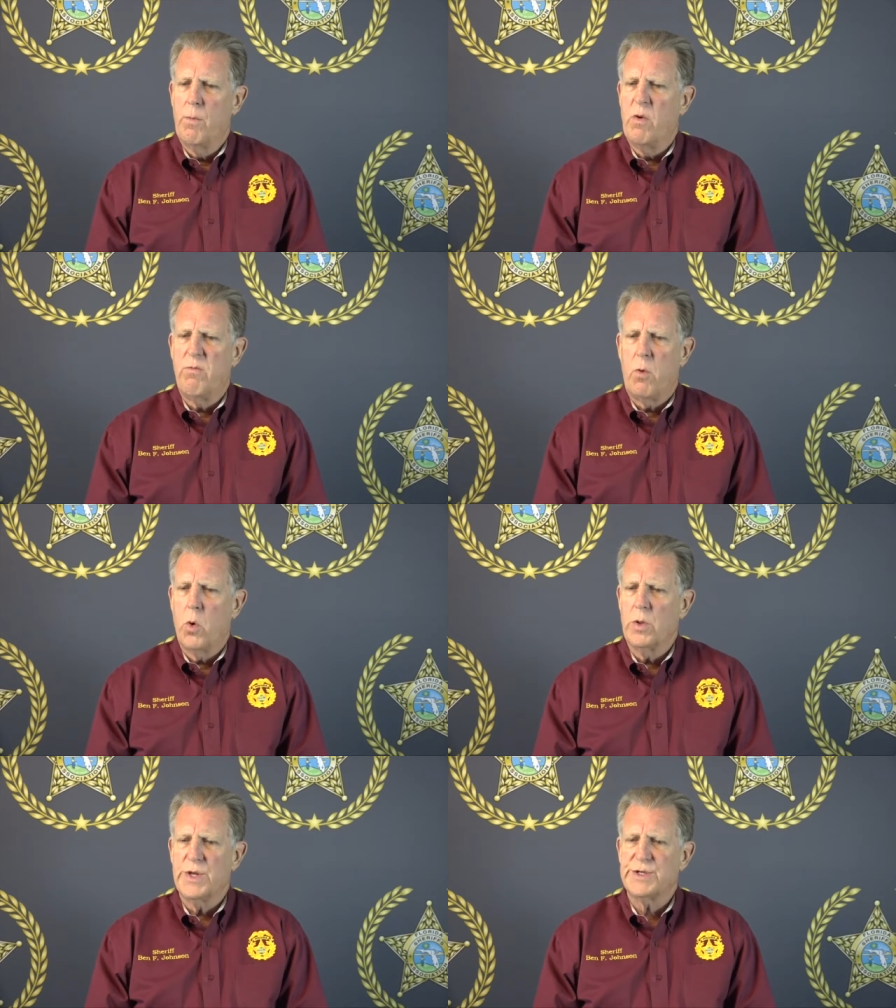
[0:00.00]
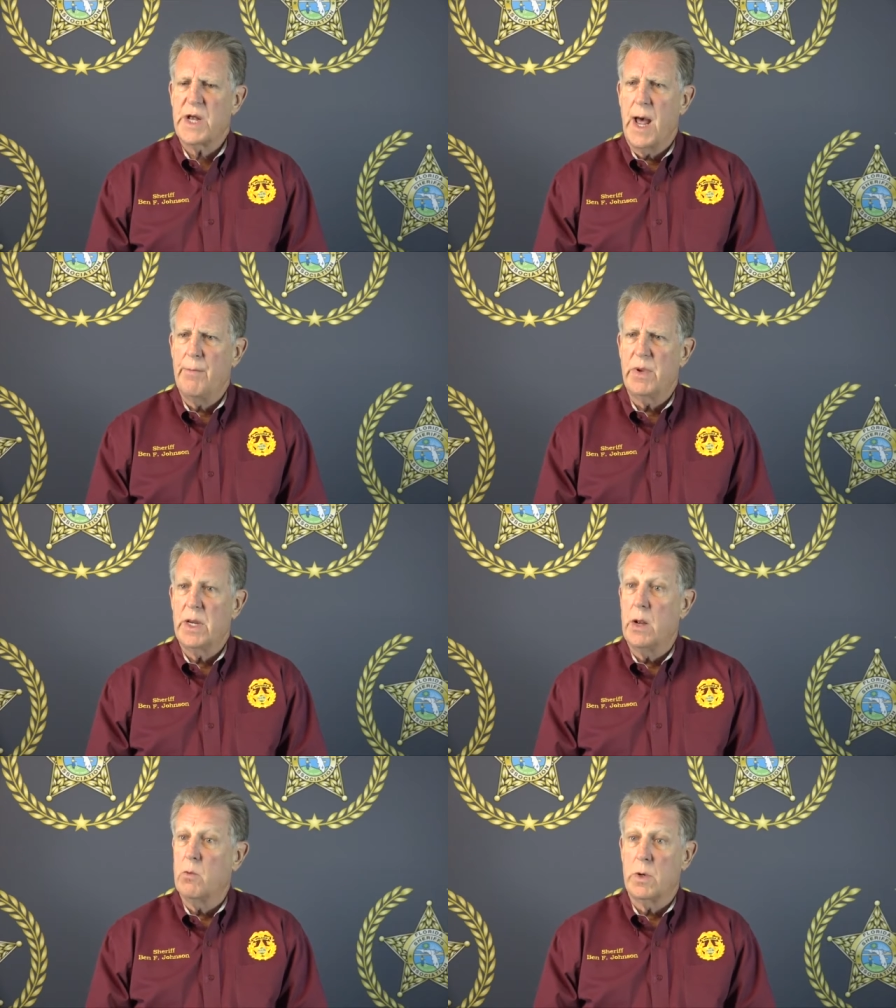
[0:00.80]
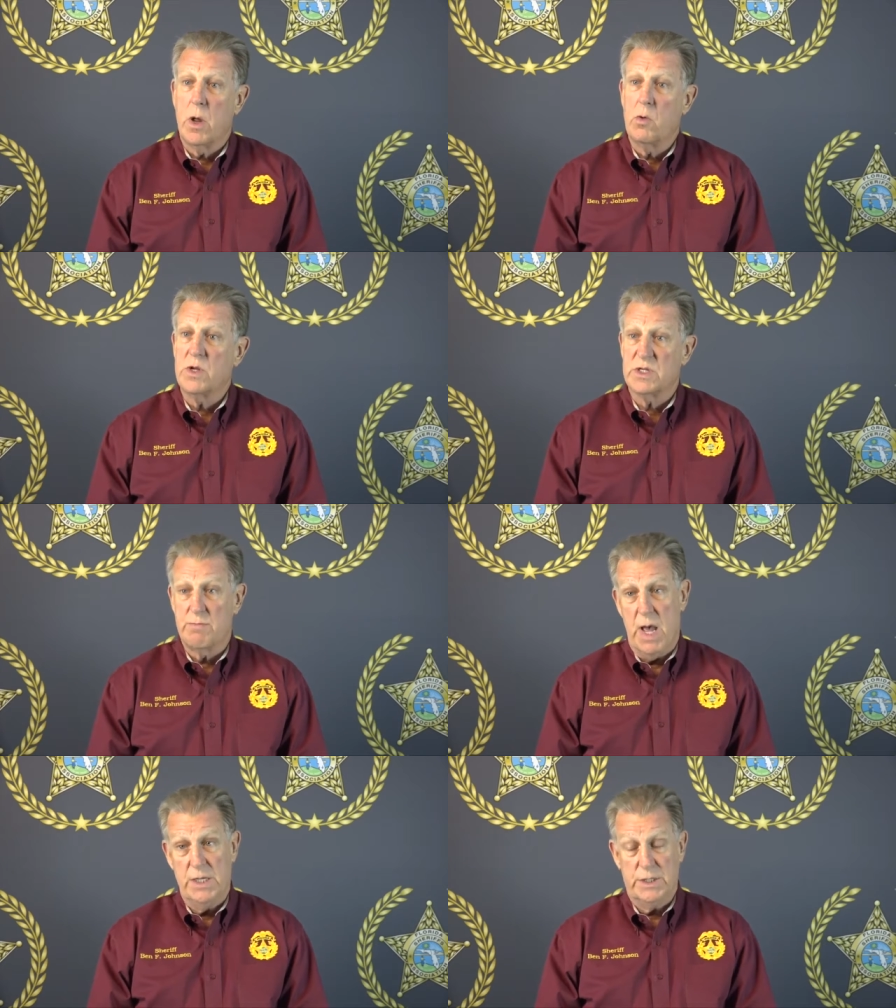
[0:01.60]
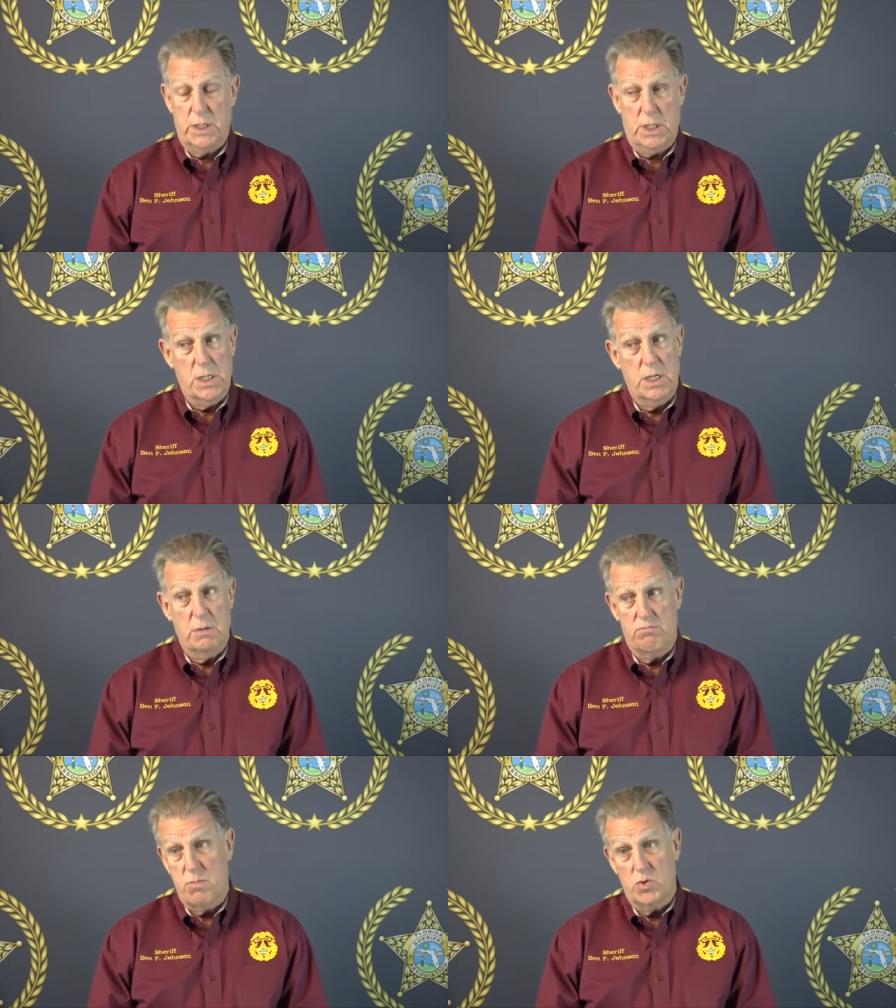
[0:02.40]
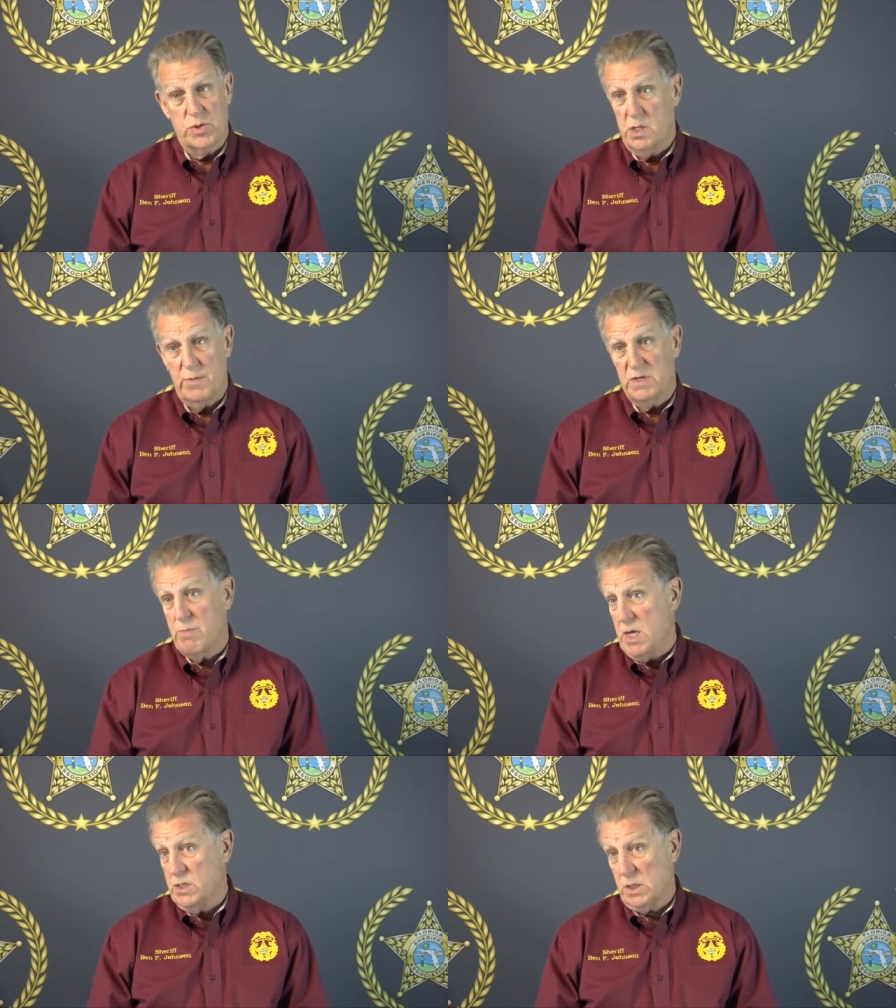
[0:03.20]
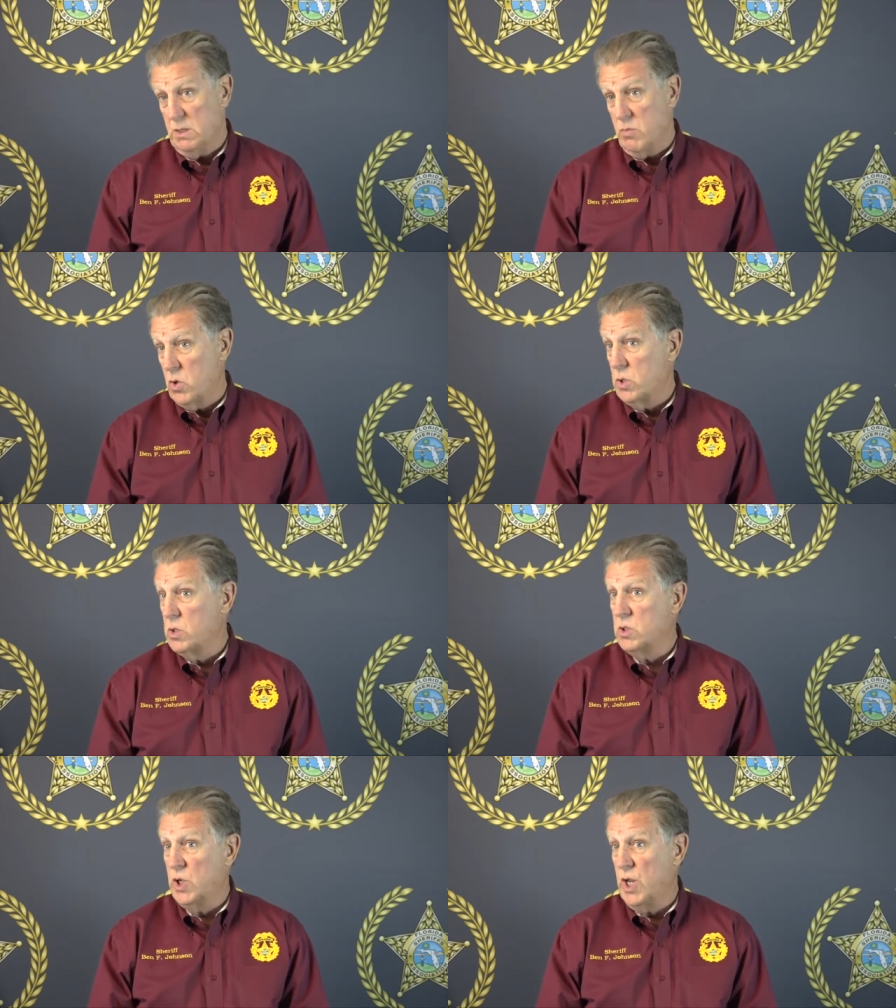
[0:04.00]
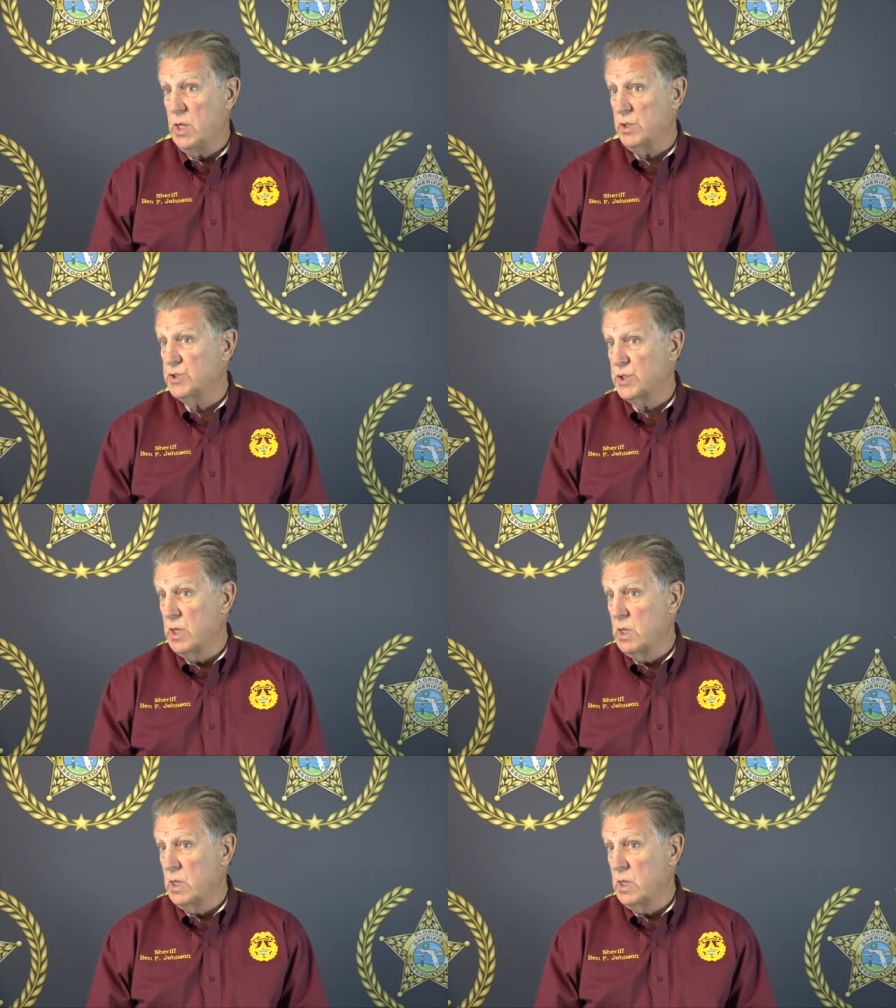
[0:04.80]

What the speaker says: before this happened, they were known as basically, most of them as basically pretty good kids.